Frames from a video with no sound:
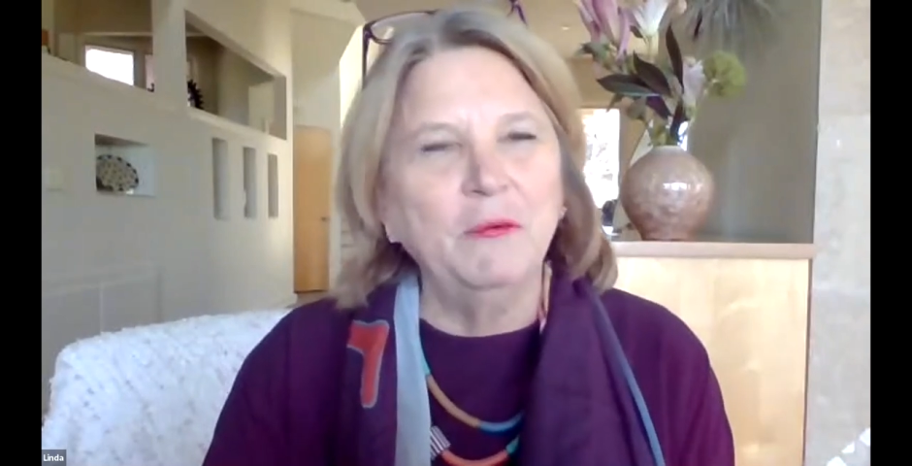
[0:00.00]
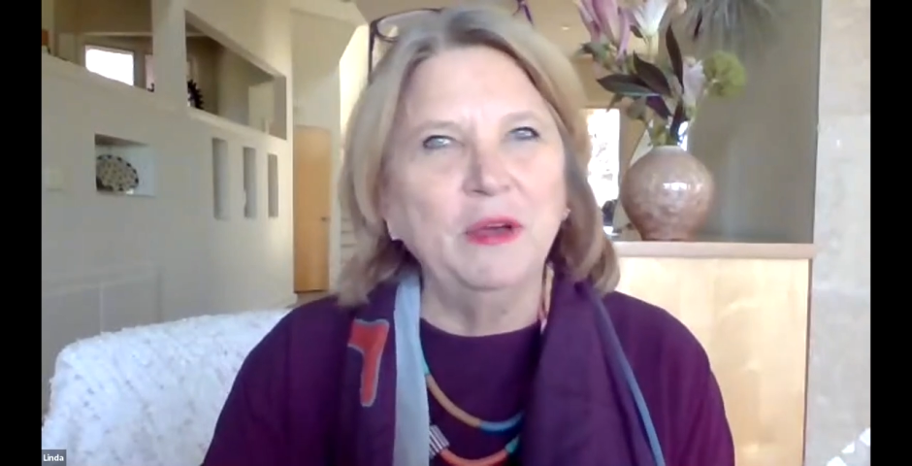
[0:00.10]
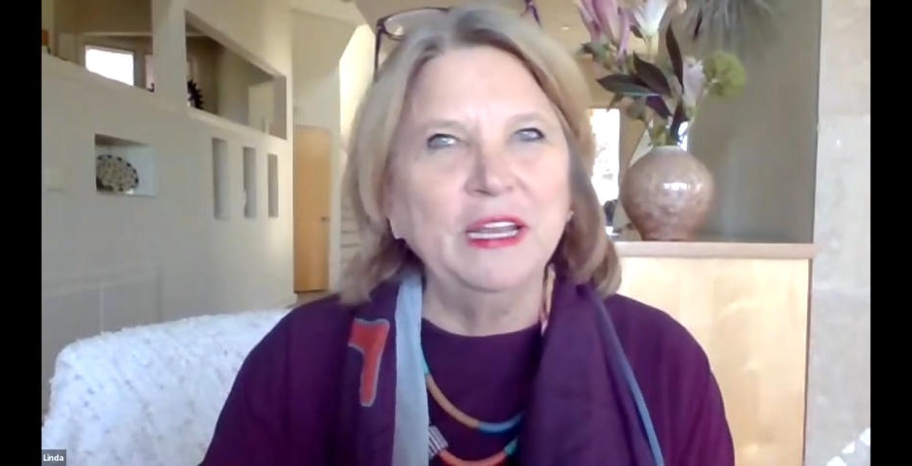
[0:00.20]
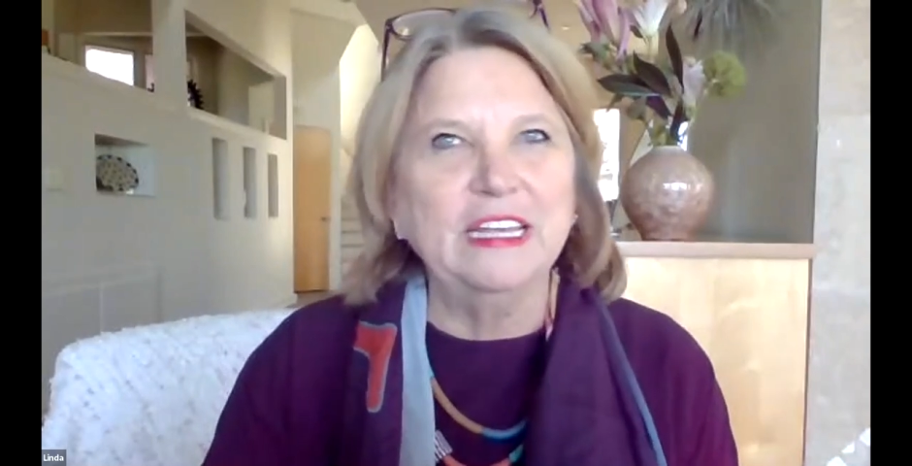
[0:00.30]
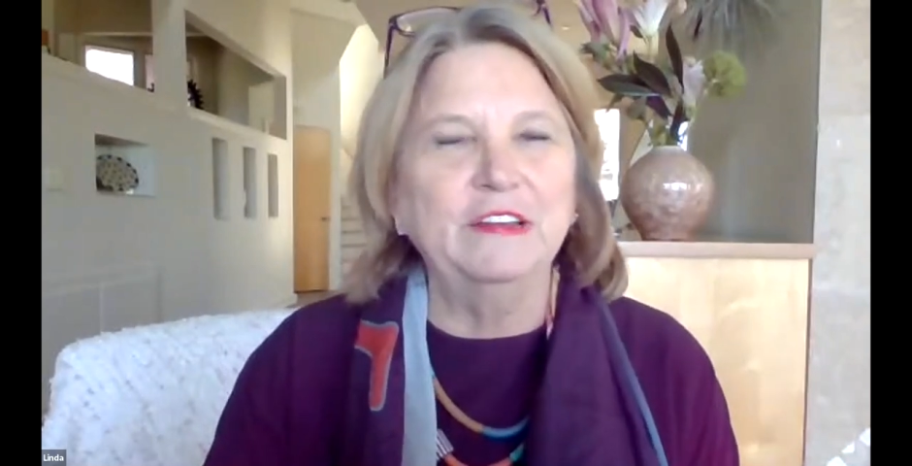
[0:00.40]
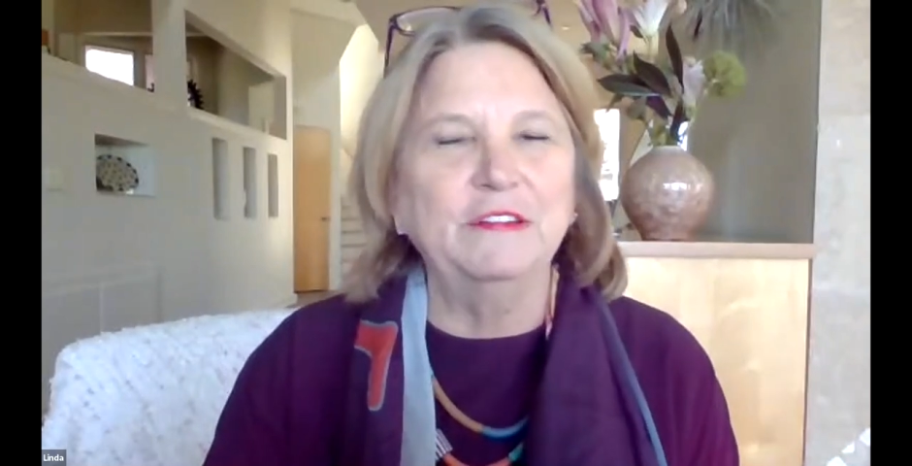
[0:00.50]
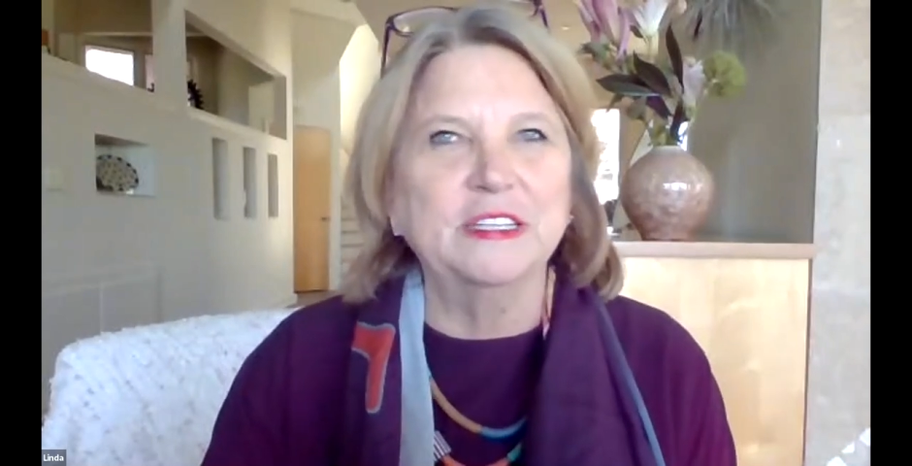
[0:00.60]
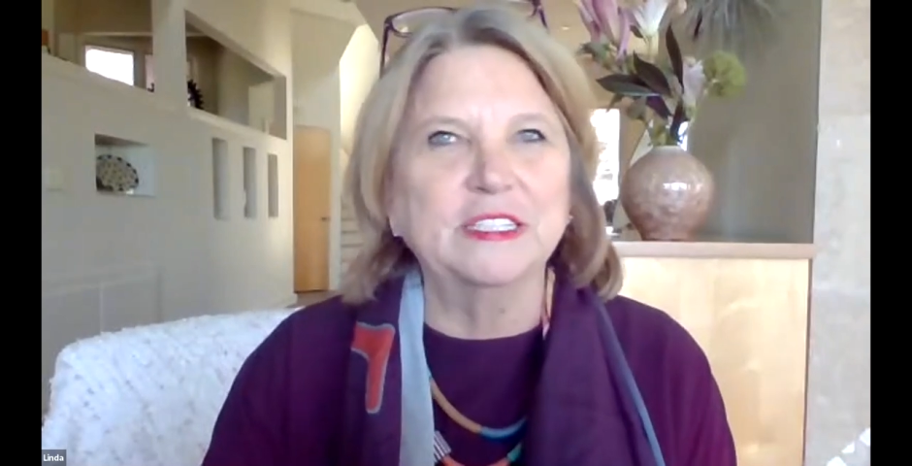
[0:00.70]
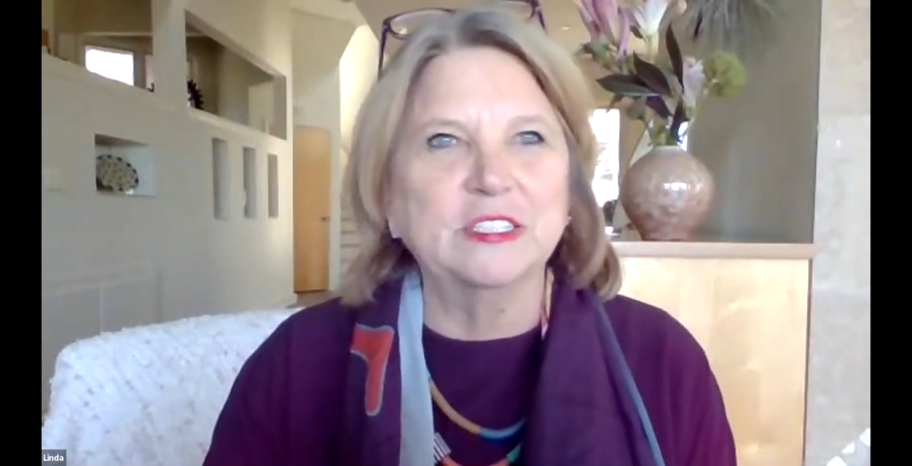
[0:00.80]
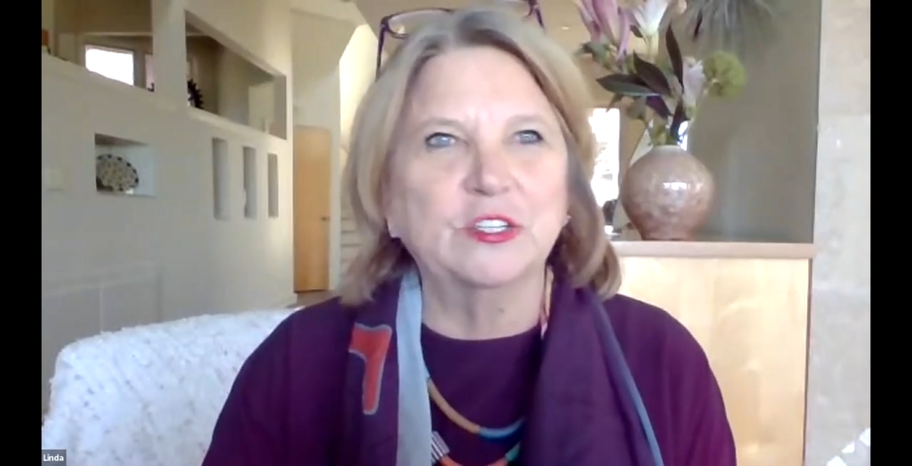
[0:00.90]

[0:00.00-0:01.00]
I want to give this